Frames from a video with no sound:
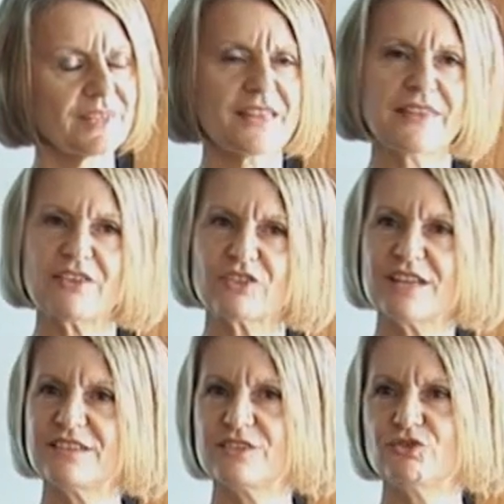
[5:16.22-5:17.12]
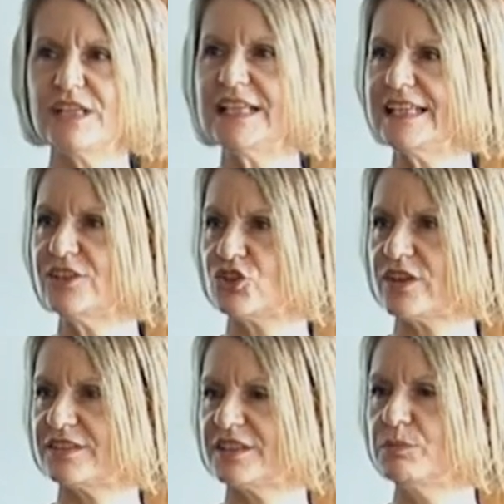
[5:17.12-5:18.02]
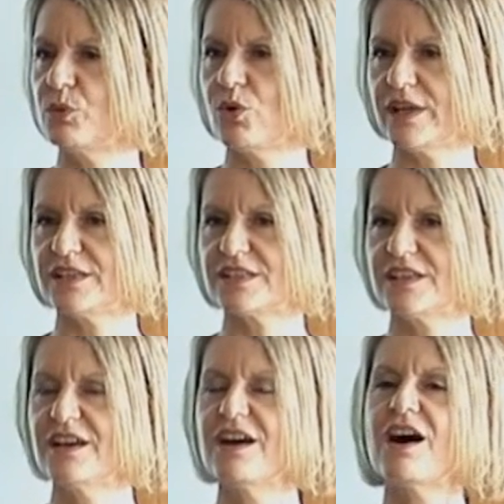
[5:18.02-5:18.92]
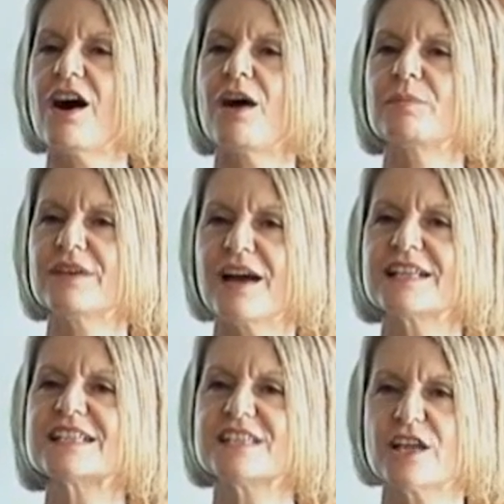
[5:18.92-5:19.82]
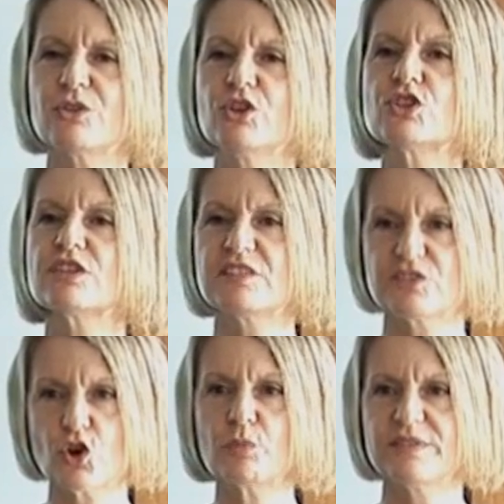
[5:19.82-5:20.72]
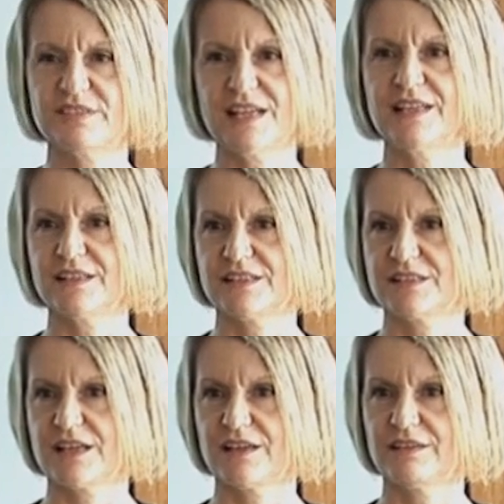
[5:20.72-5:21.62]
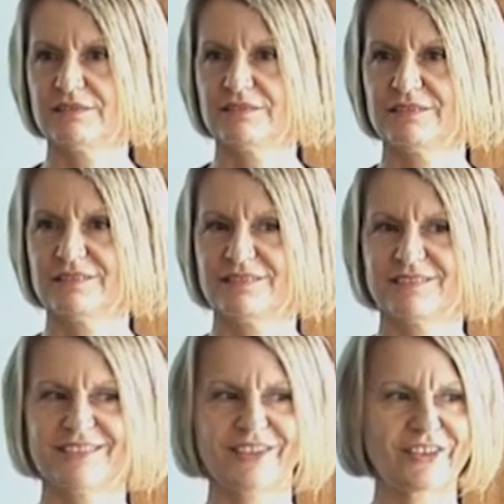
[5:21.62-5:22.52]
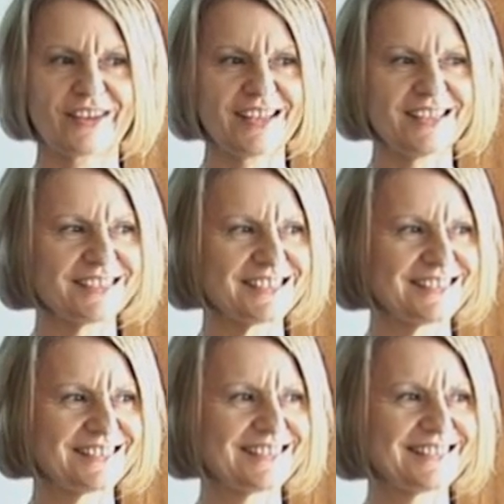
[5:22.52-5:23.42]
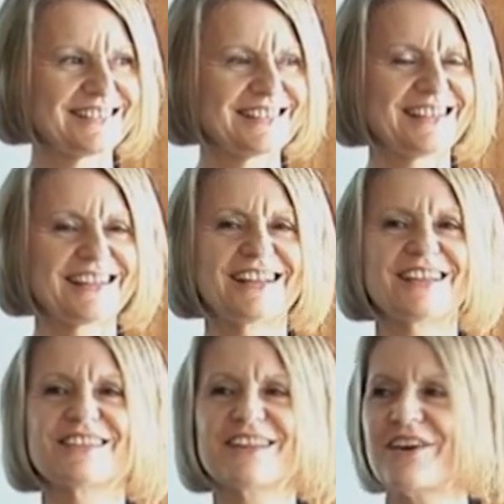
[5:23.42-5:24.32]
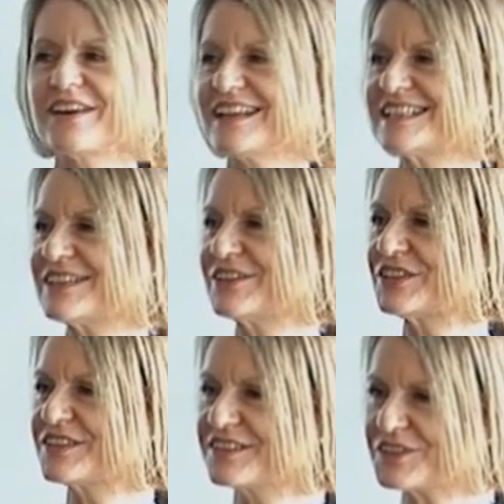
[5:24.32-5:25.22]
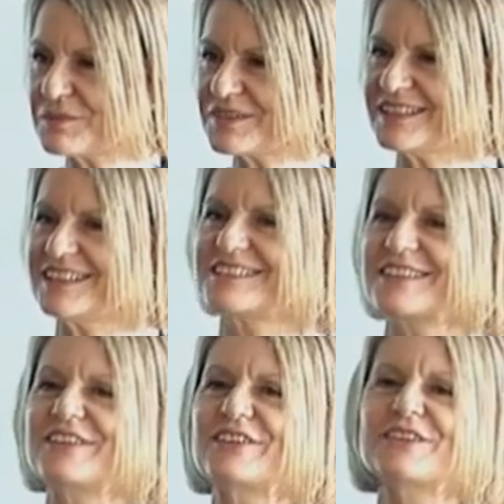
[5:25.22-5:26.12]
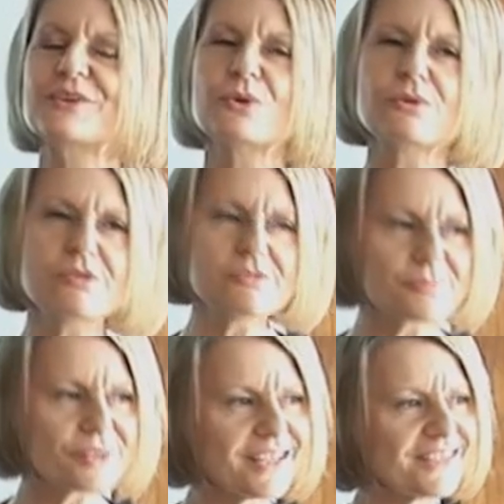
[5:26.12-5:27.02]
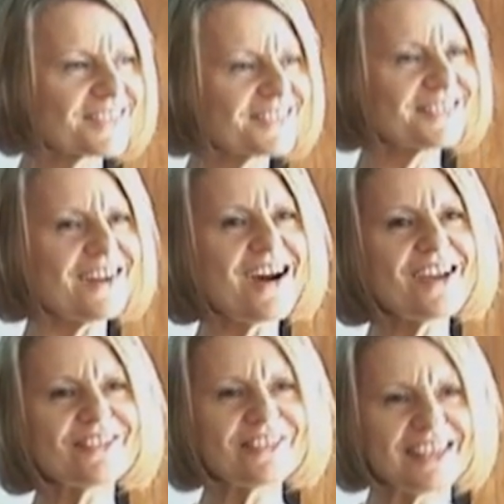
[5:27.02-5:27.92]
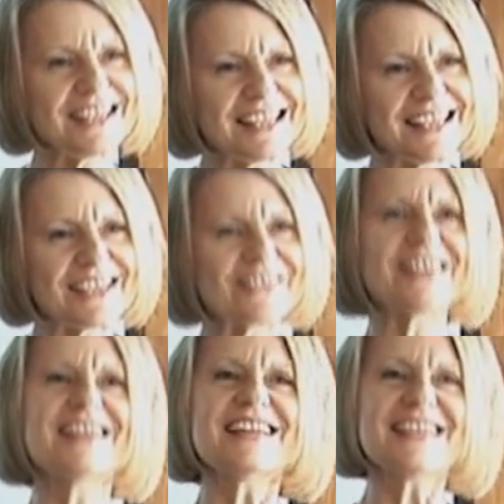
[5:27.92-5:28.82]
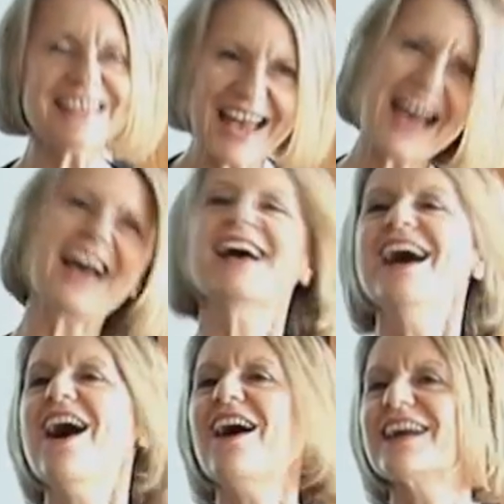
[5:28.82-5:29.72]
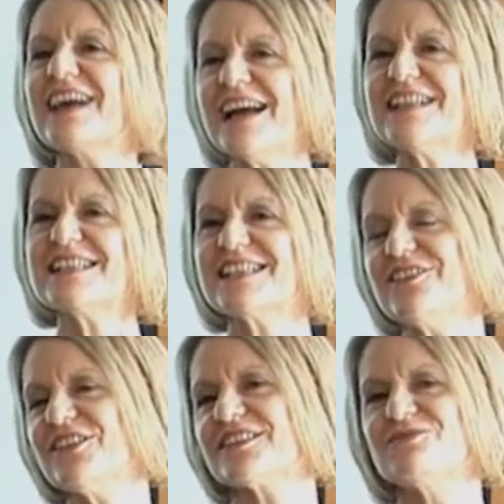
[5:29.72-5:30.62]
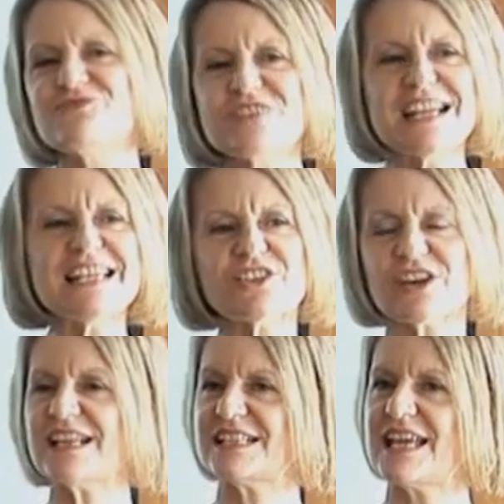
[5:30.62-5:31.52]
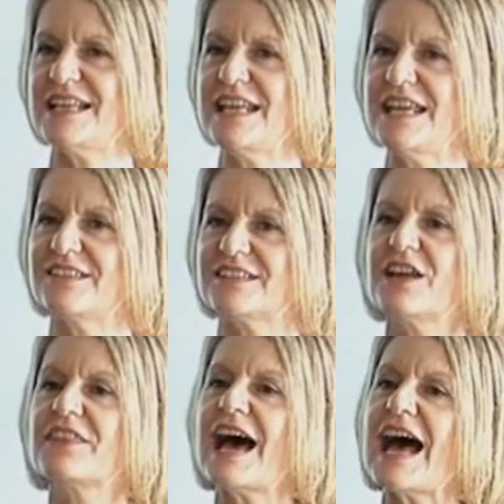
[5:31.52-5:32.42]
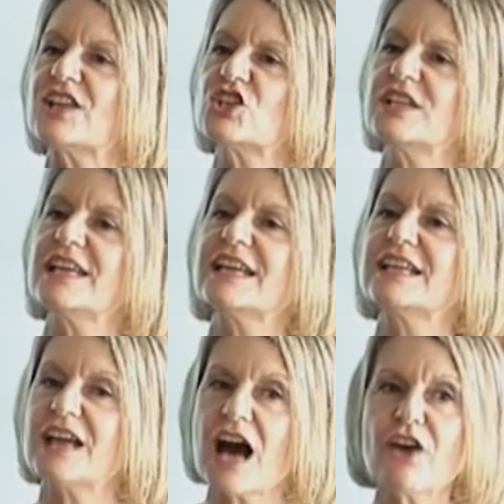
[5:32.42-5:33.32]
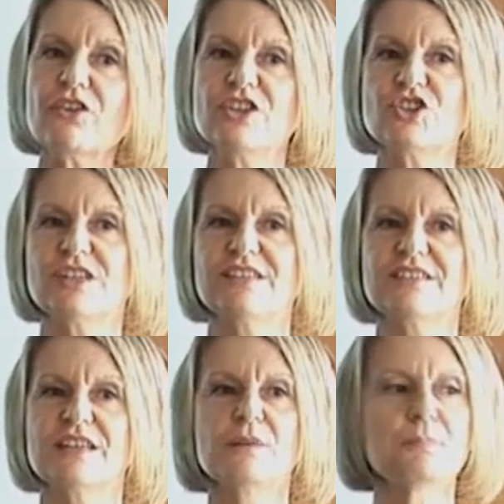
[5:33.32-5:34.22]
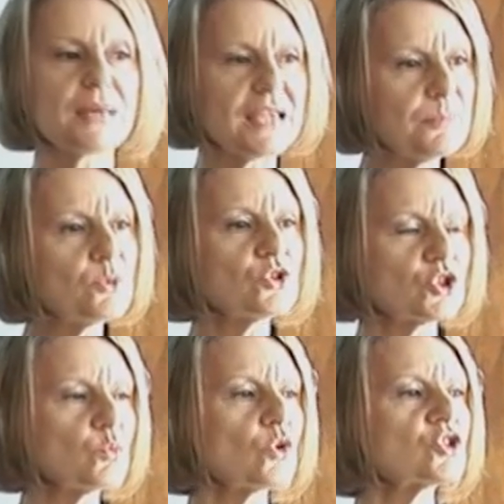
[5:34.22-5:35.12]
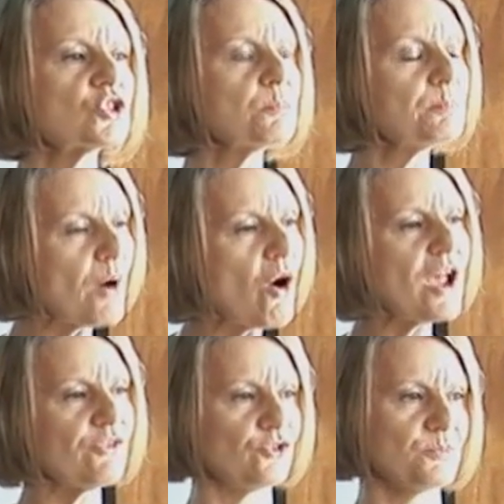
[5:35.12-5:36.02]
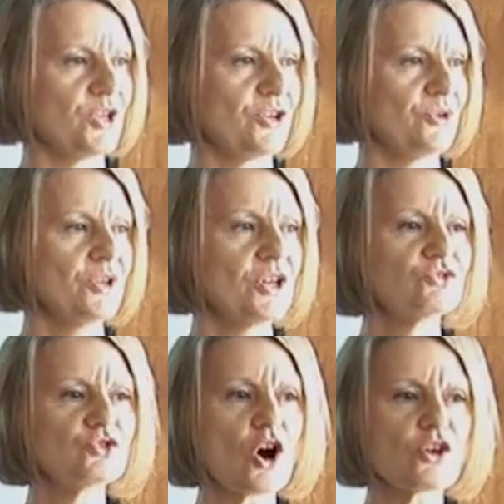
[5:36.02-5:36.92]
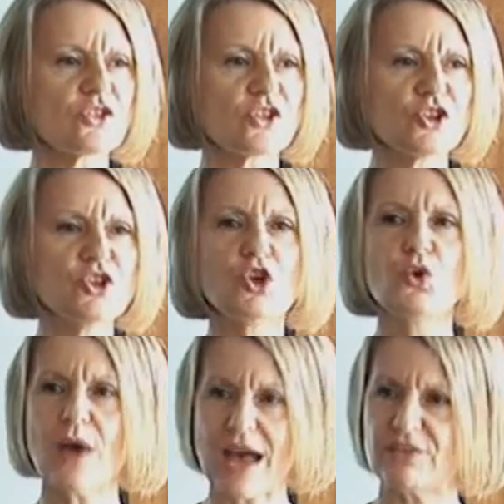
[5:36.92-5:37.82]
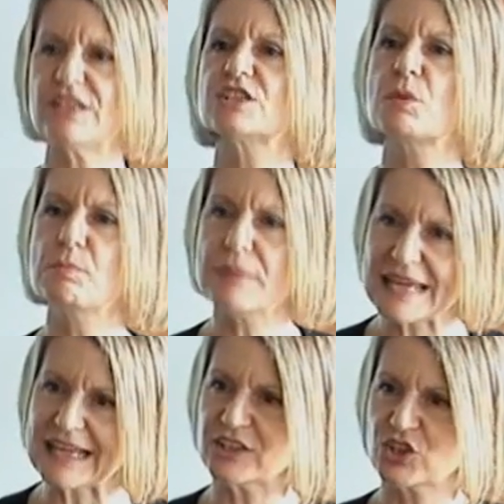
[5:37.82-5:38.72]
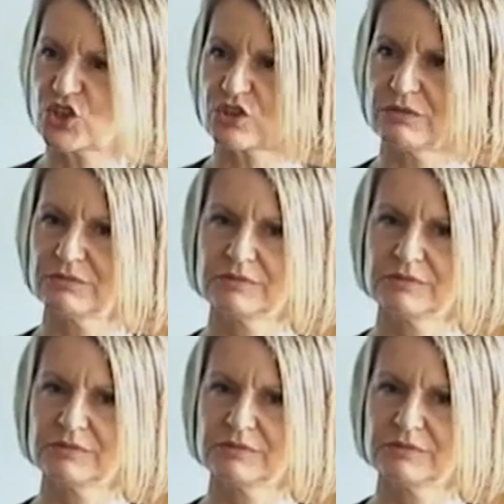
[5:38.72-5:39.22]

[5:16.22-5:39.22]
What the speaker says: And that raises a really interesting point. I'm going to tell you to stop selling today. All right? So I'm going to tell you to stop selling so you can all breathe a sigh of relief. Yeah, I'm going to give you some really great techniques that actually encourages people to want to buy from you rather than you having to pitch.